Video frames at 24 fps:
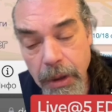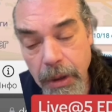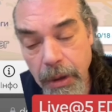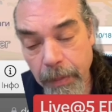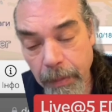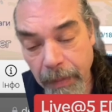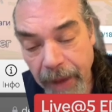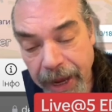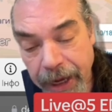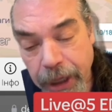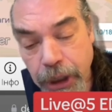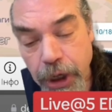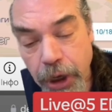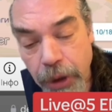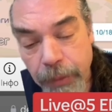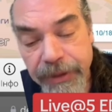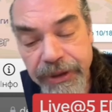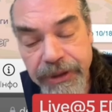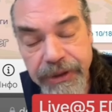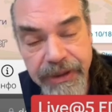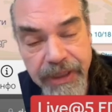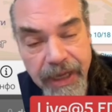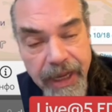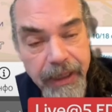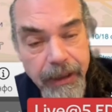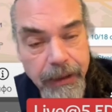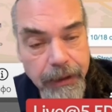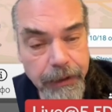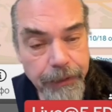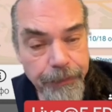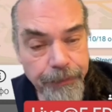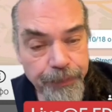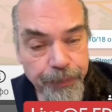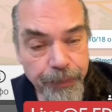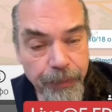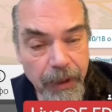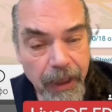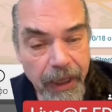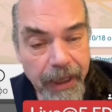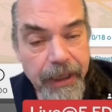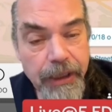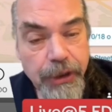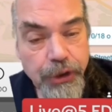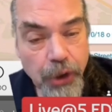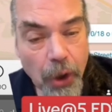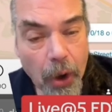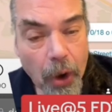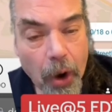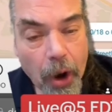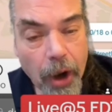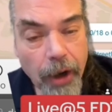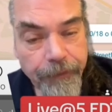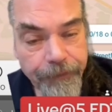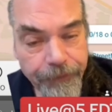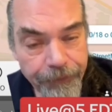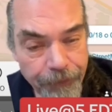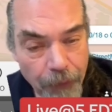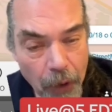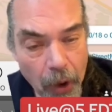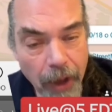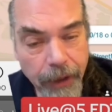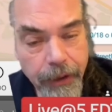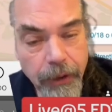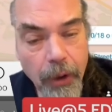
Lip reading: Make no mistake, it is hard fought,